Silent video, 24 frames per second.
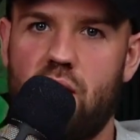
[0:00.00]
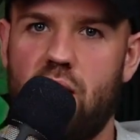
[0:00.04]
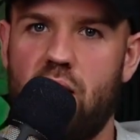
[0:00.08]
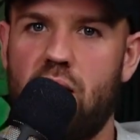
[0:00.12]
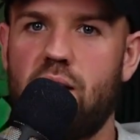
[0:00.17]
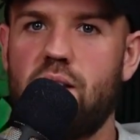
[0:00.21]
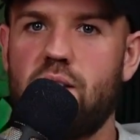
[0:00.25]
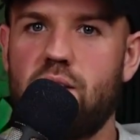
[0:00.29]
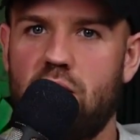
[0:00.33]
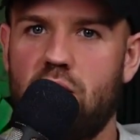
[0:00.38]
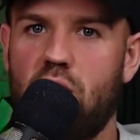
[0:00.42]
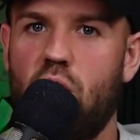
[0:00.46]

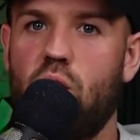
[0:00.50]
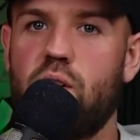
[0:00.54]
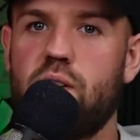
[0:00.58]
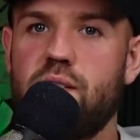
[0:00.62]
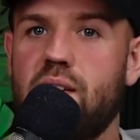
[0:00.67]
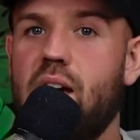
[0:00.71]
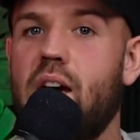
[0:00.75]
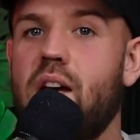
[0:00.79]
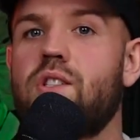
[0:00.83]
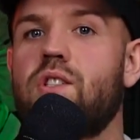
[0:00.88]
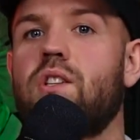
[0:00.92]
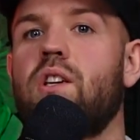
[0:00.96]
these thoughts
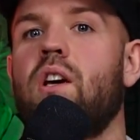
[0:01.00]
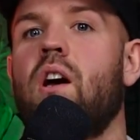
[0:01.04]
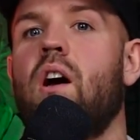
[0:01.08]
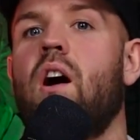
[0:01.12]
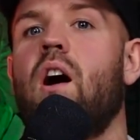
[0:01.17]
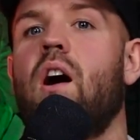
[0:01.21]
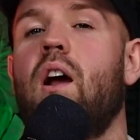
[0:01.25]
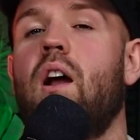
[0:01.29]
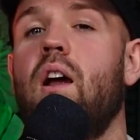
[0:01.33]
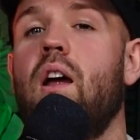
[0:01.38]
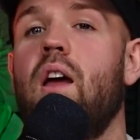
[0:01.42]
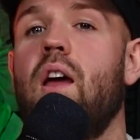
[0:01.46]
actually
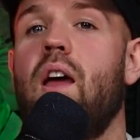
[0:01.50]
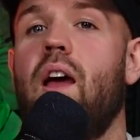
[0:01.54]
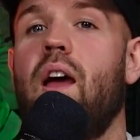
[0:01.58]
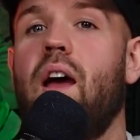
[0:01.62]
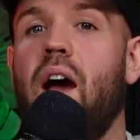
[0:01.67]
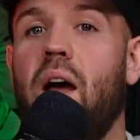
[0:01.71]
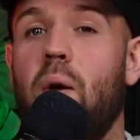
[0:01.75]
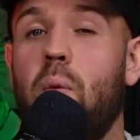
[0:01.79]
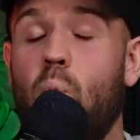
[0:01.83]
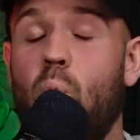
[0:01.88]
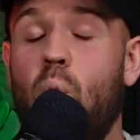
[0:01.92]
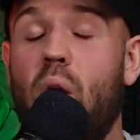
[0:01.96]
are,
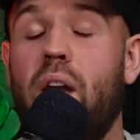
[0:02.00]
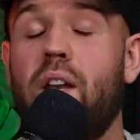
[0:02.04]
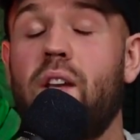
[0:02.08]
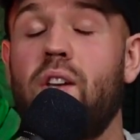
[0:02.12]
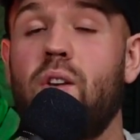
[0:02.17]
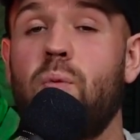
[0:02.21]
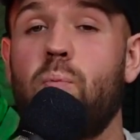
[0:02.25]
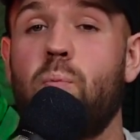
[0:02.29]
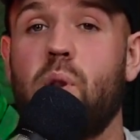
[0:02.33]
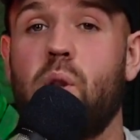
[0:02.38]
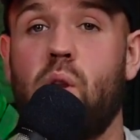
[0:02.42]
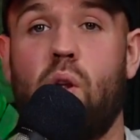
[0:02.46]
and when
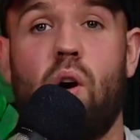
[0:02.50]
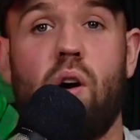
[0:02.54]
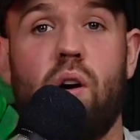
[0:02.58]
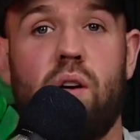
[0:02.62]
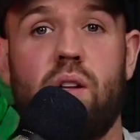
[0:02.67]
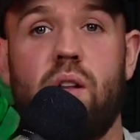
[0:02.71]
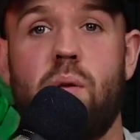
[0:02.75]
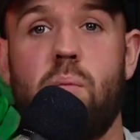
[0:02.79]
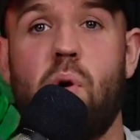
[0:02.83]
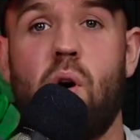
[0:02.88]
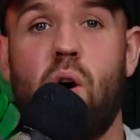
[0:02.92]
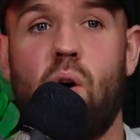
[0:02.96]
you block
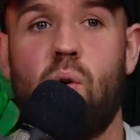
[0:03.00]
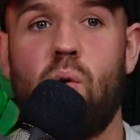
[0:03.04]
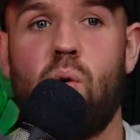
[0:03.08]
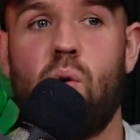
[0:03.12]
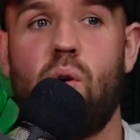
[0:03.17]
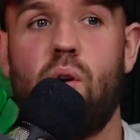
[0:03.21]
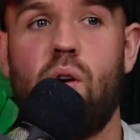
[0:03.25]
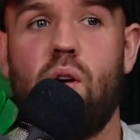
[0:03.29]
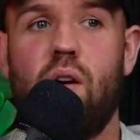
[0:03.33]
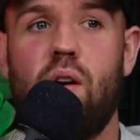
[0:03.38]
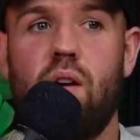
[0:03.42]
them all,